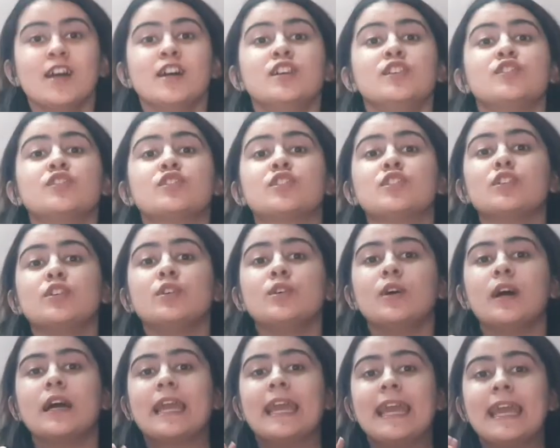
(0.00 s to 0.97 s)

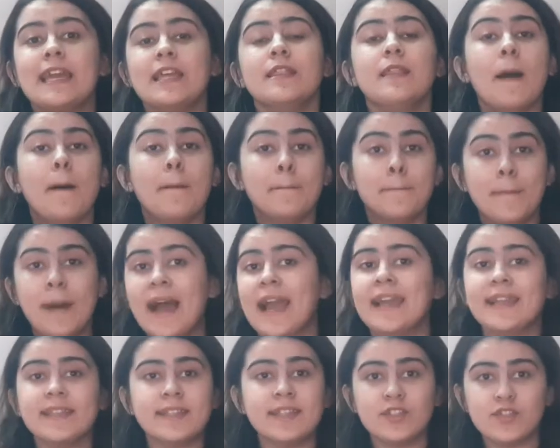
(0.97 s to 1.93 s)
So in
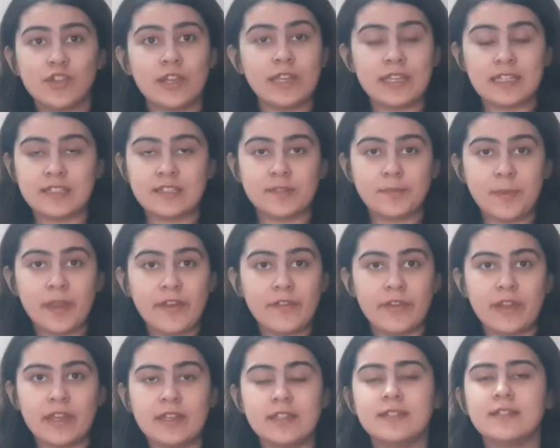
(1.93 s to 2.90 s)
my teaching
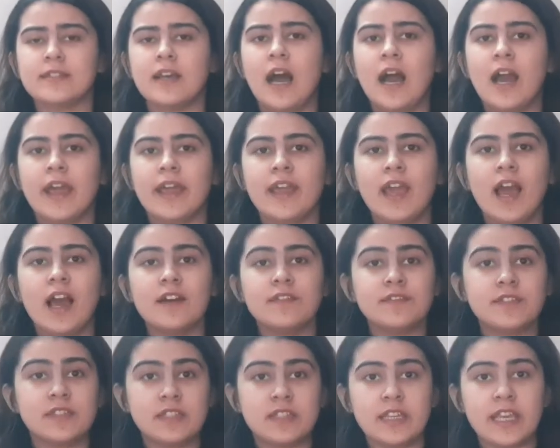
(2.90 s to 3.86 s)
experience, I have
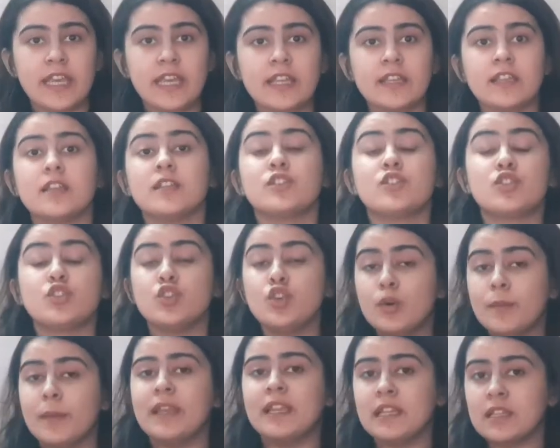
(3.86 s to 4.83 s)
seen so
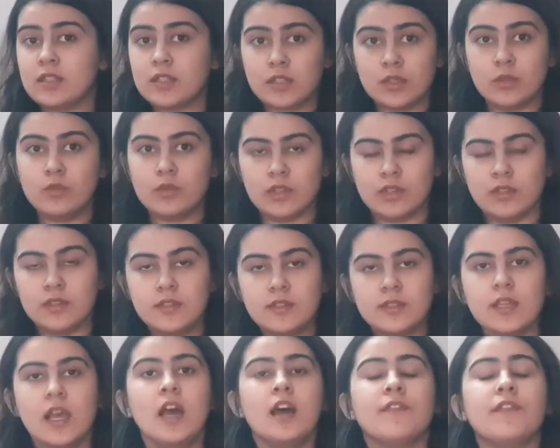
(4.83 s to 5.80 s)
many students,
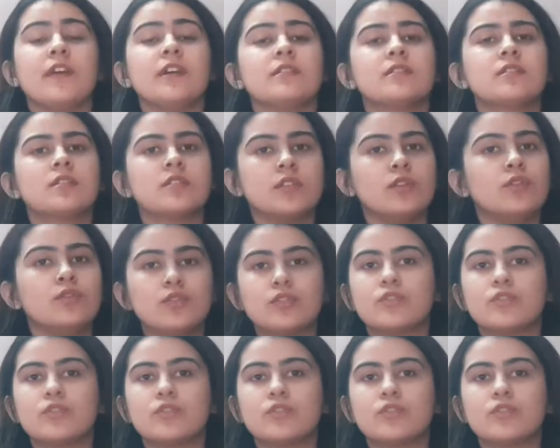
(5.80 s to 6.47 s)
they are so